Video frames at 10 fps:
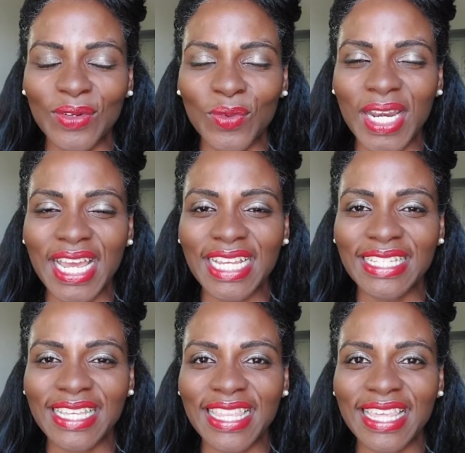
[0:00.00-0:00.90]
when I
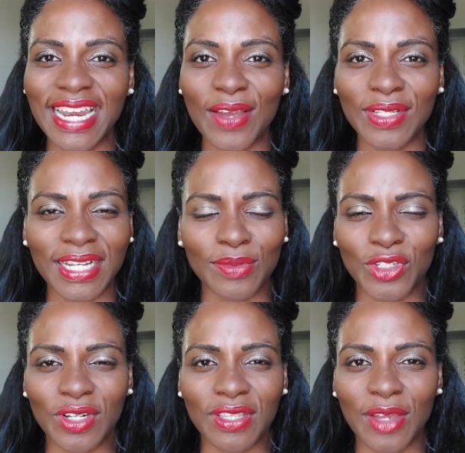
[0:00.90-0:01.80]
said that, I was like,
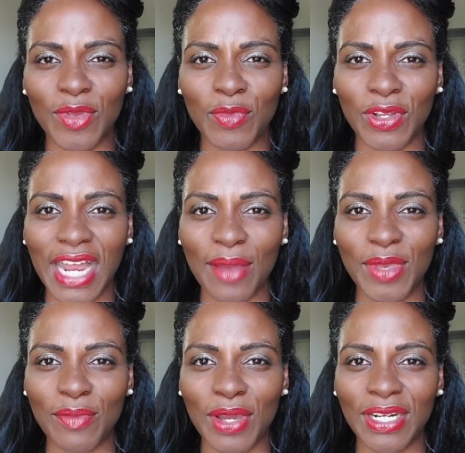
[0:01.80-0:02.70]
I'm sure a lot of people are
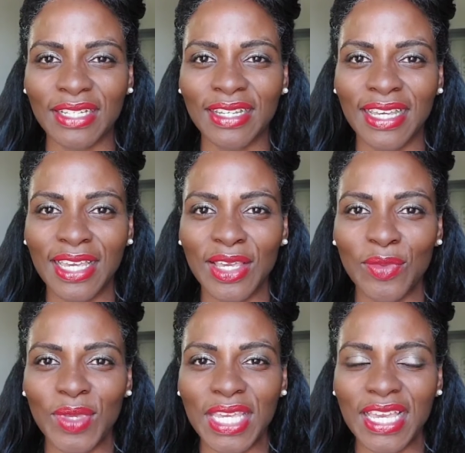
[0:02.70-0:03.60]
happy about it
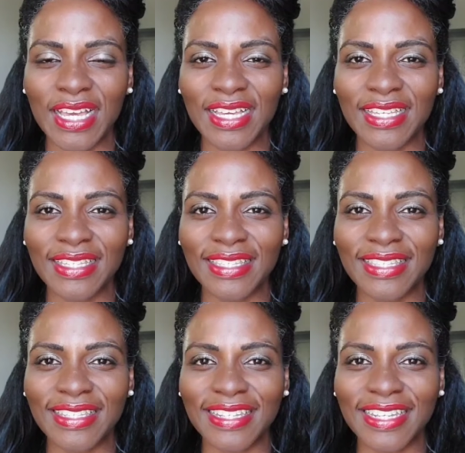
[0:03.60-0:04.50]

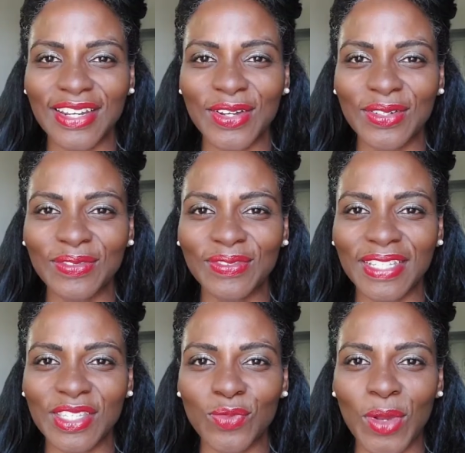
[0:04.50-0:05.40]
because, you know,
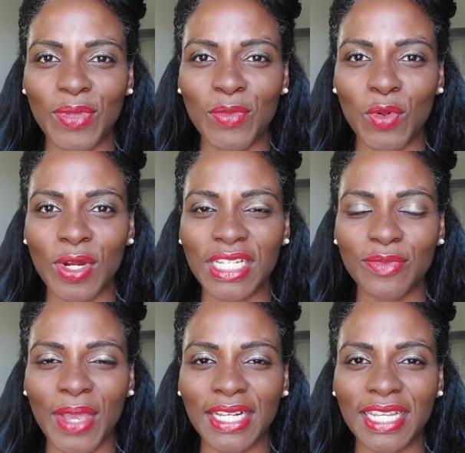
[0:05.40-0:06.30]
this is what people were
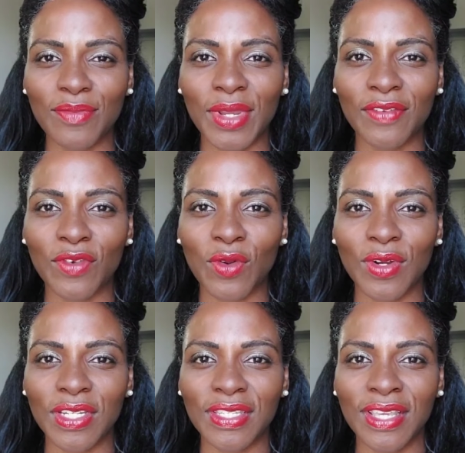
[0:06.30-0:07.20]
expecting. But of
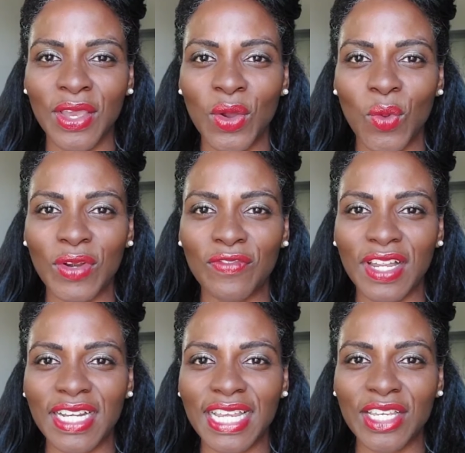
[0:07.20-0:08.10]
course, when
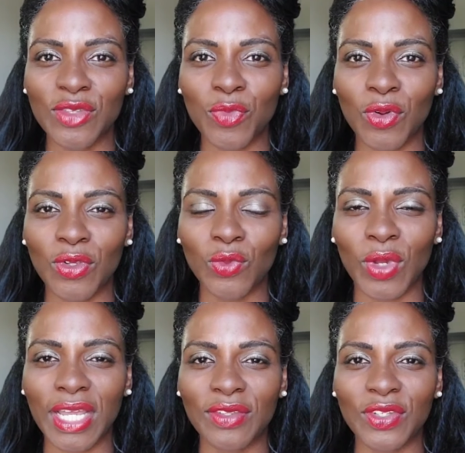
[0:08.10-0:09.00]
funding is pulled,
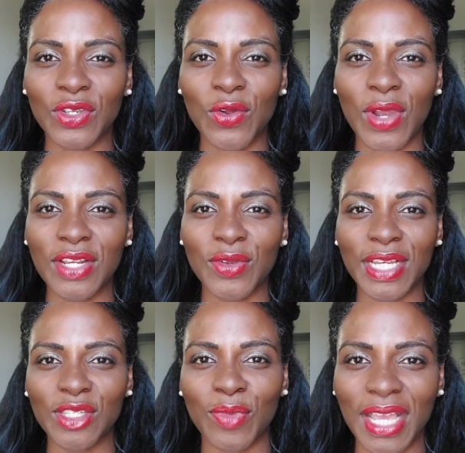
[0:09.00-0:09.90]
what else are you going to
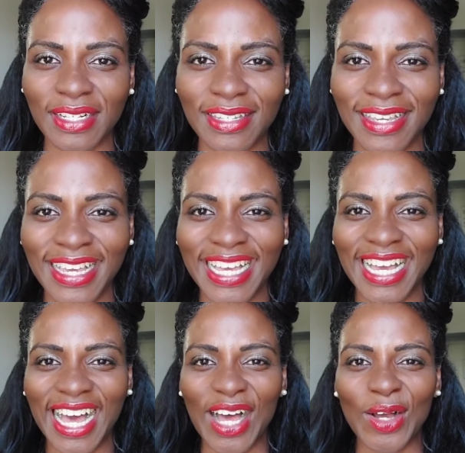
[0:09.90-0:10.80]
expect?
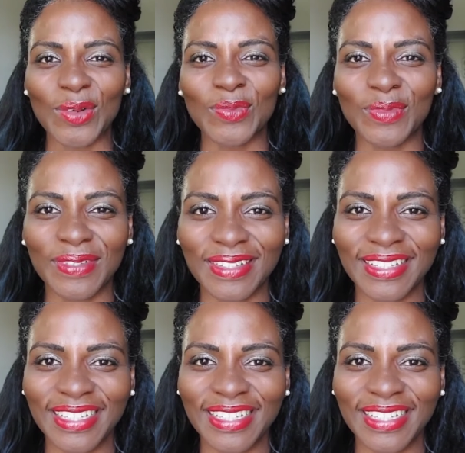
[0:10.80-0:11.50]
Funding